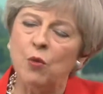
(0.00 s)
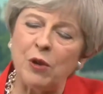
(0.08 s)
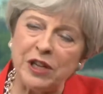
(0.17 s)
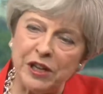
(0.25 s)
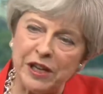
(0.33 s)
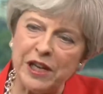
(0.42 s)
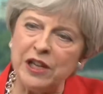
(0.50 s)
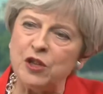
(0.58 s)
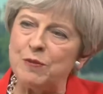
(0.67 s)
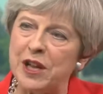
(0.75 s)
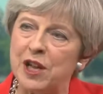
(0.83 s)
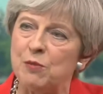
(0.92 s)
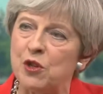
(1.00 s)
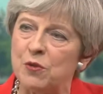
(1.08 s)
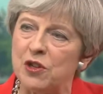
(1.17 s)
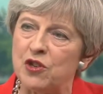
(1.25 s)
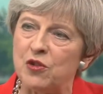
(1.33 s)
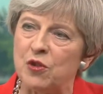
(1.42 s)
We need to be able to
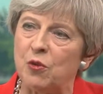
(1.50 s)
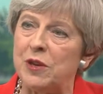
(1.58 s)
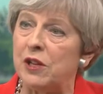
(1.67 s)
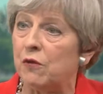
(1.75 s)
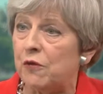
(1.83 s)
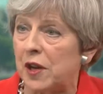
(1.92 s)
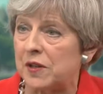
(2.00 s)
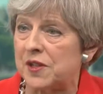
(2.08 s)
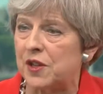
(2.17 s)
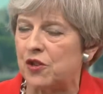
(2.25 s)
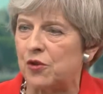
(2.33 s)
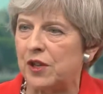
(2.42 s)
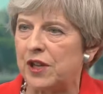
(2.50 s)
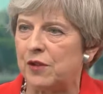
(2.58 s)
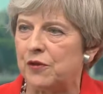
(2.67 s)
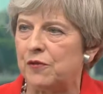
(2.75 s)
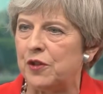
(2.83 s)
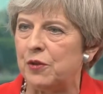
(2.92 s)
ensure we can fund social care
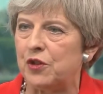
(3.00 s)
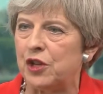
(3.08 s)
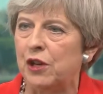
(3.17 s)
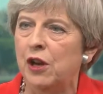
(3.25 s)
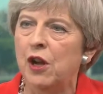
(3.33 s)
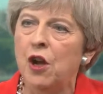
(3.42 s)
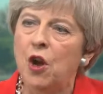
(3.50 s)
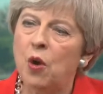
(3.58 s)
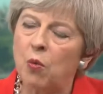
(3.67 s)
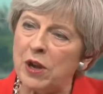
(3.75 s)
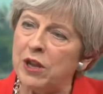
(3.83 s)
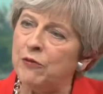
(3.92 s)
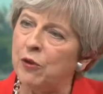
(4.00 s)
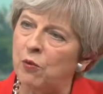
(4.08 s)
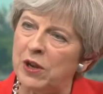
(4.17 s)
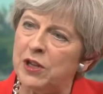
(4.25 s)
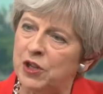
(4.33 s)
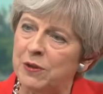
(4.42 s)
for the future.
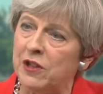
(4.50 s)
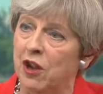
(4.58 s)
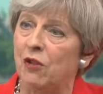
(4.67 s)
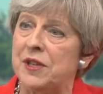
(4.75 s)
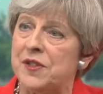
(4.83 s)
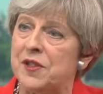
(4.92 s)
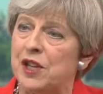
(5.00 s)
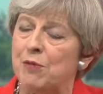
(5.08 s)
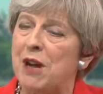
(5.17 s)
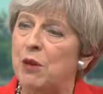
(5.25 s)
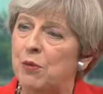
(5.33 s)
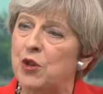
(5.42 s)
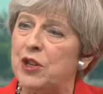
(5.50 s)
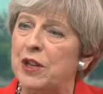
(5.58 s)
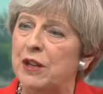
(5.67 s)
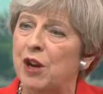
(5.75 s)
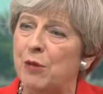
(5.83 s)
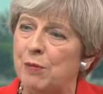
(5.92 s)
We're doing the honest thing about
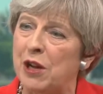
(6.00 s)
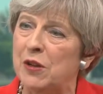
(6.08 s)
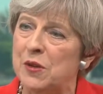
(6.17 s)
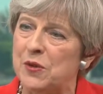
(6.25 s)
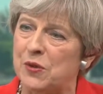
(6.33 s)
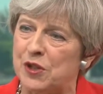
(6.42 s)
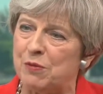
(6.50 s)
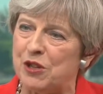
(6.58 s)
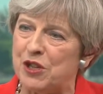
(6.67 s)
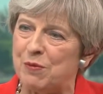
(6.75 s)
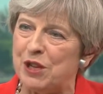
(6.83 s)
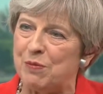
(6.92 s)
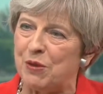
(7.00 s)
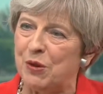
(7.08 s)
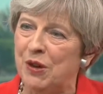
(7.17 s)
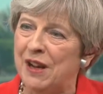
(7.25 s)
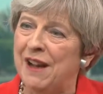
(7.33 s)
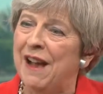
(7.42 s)
putting a proposal to the British
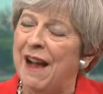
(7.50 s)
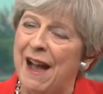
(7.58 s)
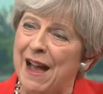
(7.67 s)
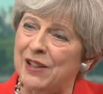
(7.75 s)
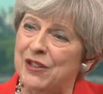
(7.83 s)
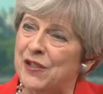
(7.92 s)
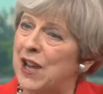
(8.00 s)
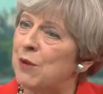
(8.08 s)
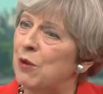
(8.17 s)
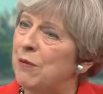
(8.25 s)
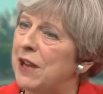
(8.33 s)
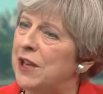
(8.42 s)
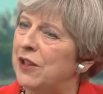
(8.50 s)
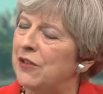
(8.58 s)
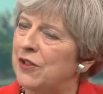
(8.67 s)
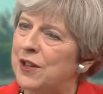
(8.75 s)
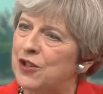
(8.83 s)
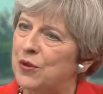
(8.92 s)
people, and they will make
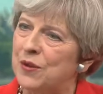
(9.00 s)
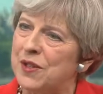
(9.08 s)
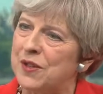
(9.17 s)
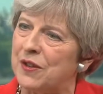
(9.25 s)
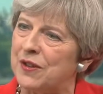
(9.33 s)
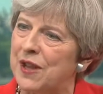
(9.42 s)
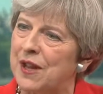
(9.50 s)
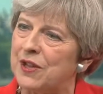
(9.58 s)
their choice on that.